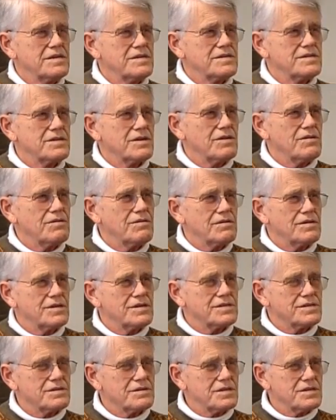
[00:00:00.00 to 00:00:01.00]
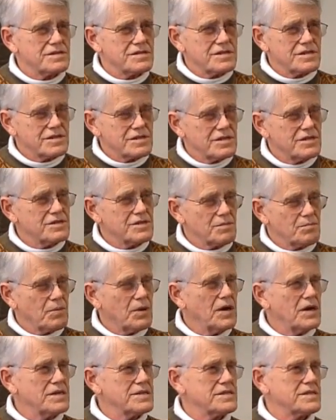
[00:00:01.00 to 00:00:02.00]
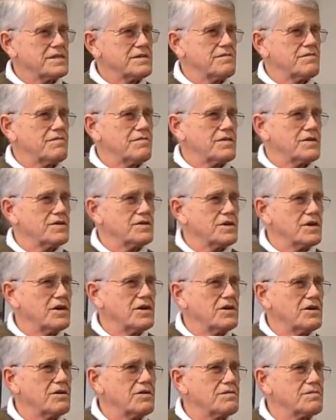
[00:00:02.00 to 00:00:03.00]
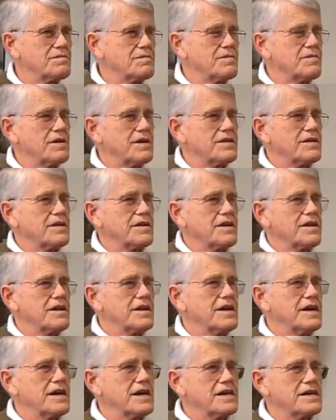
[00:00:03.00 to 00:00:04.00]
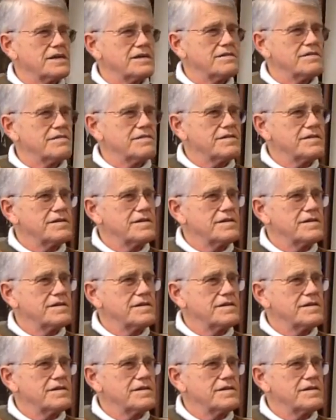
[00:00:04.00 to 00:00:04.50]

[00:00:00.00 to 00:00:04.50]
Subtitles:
So it's a positive rather than a negative.